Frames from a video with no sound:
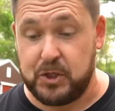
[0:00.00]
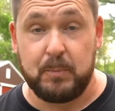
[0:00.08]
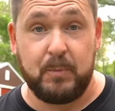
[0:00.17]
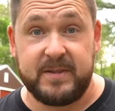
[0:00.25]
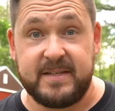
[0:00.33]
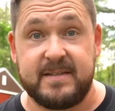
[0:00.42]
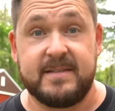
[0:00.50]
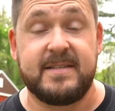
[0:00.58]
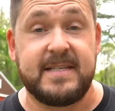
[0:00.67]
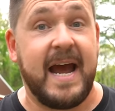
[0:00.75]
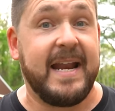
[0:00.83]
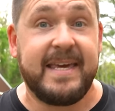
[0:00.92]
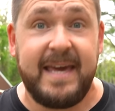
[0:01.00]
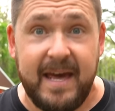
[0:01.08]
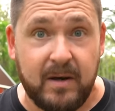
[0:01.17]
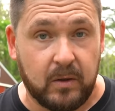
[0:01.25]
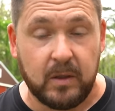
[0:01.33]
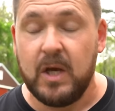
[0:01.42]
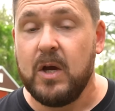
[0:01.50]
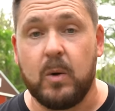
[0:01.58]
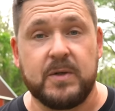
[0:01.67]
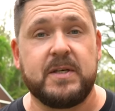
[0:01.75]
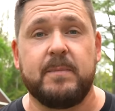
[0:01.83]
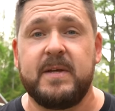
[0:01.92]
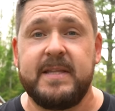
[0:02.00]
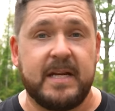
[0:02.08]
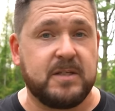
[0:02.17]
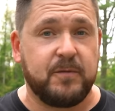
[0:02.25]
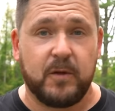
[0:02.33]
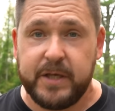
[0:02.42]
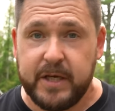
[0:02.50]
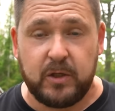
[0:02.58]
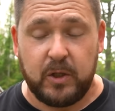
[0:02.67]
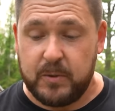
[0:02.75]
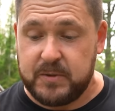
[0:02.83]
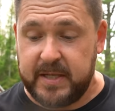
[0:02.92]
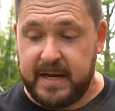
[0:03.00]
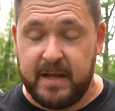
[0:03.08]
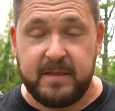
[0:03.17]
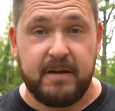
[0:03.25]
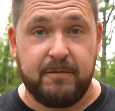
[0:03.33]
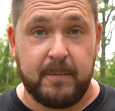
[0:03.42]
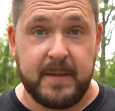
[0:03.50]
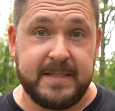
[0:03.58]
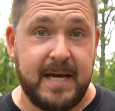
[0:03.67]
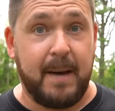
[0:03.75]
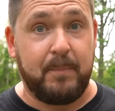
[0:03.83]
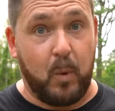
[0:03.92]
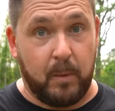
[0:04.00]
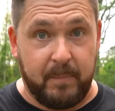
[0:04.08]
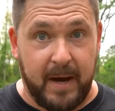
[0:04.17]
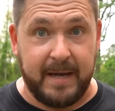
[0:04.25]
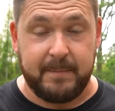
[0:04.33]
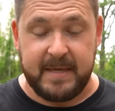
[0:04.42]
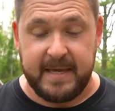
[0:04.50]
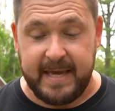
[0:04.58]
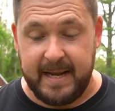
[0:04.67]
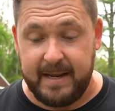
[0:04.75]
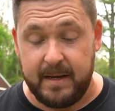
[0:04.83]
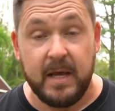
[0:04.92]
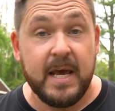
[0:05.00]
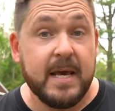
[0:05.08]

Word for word: You could put this inside a kennel or something that is fully enclosed so that nothing from the top or bottom can get in.